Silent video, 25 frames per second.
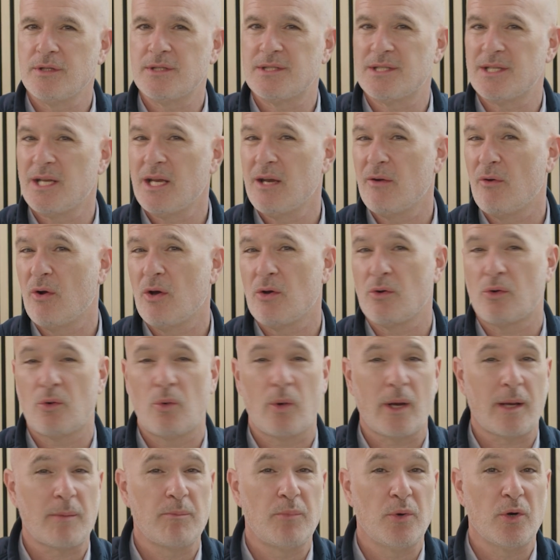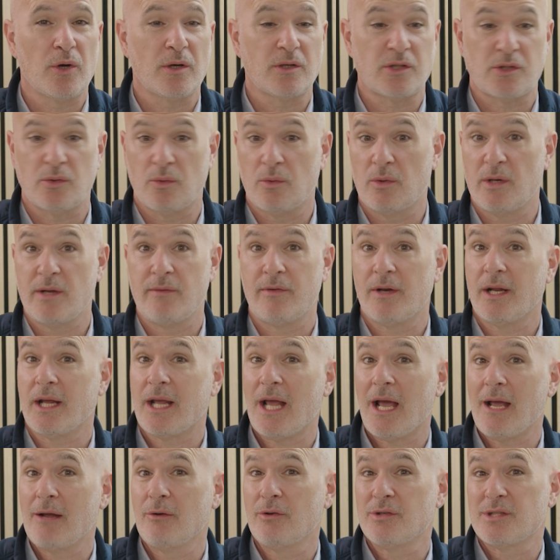Xero, QuickBooks, or even
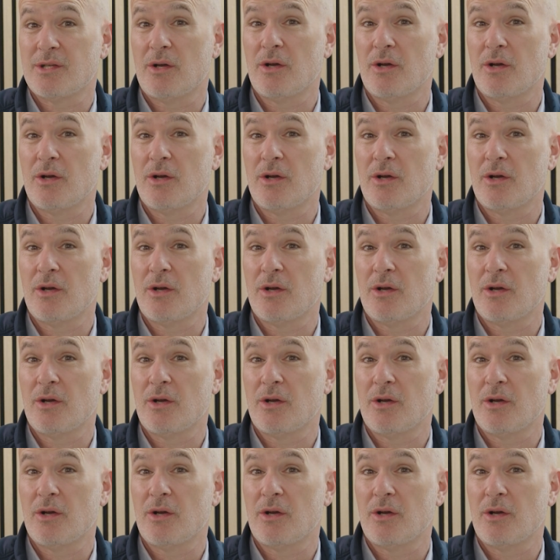Accounts